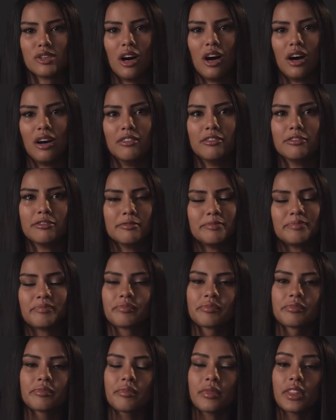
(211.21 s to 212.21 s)
of
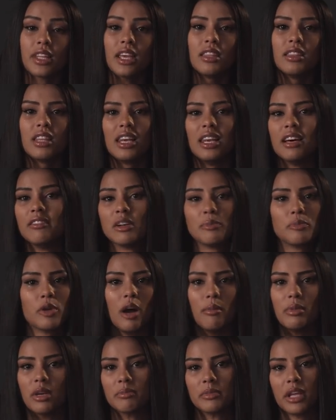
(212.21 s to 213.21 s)
the liver
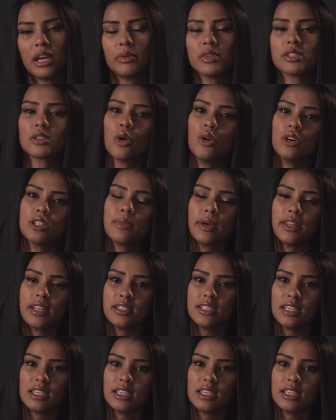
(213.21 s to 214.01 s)
problem that was caused by the